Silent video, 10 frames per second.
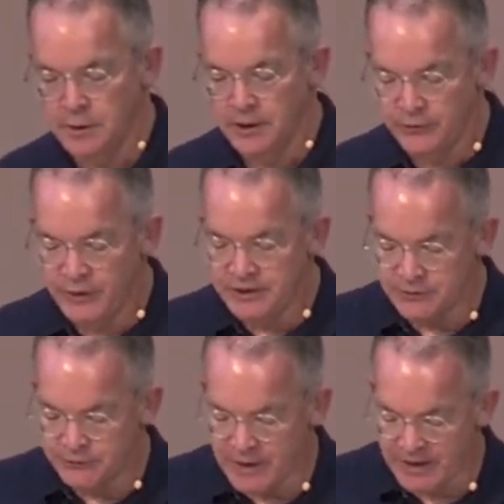
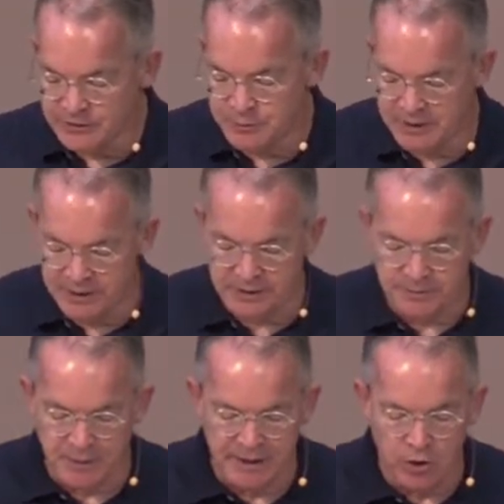Ephesians 5 begins
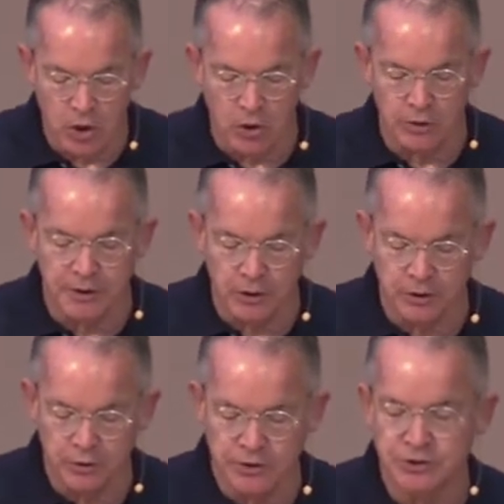by calling on
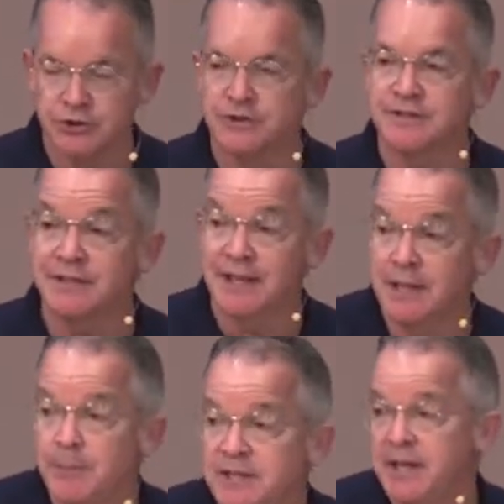Christians to
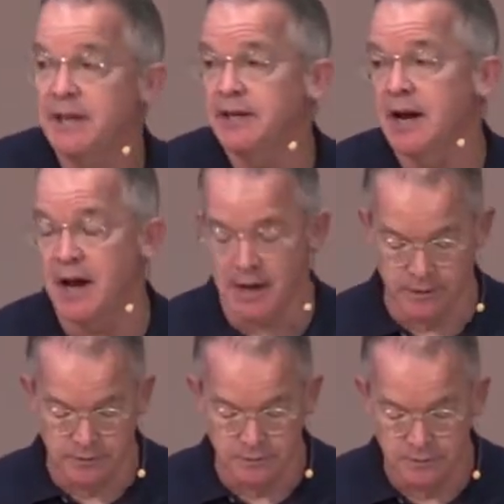imitate God
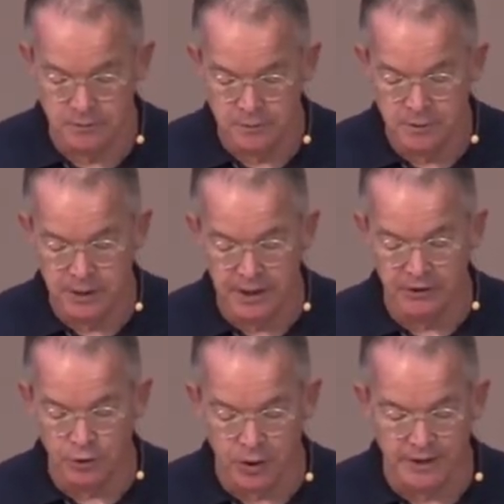and
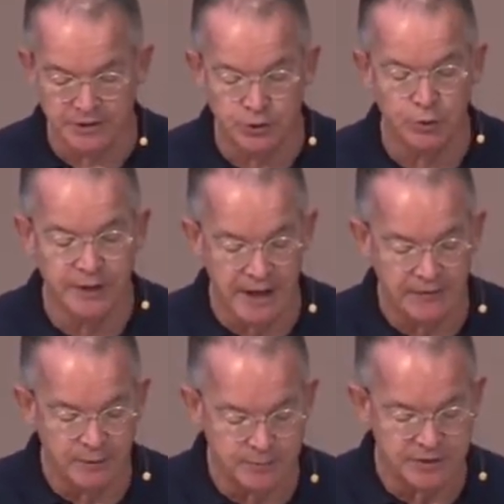Christ, who gave
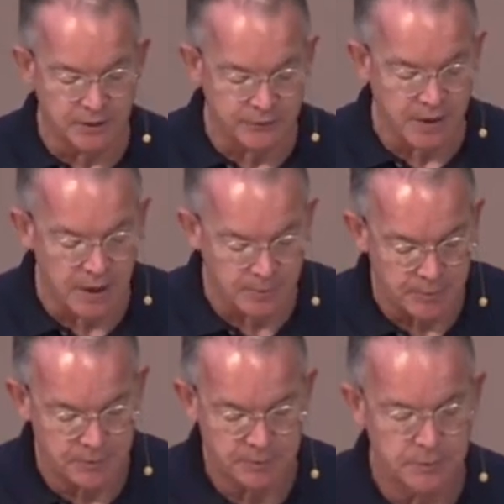himself
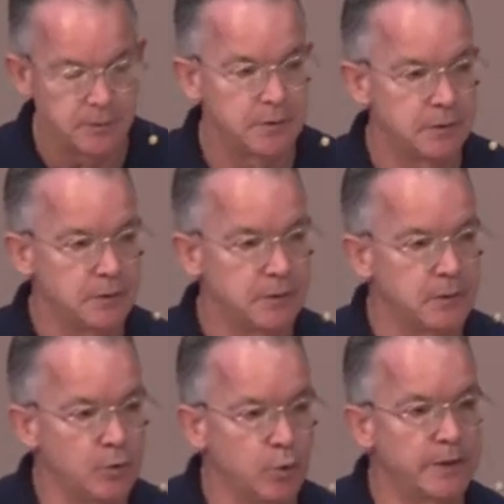up
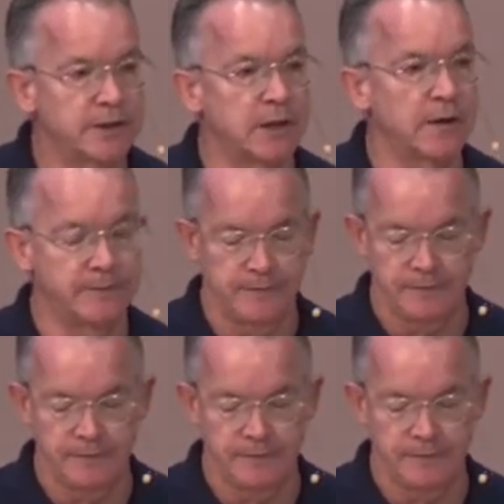with love.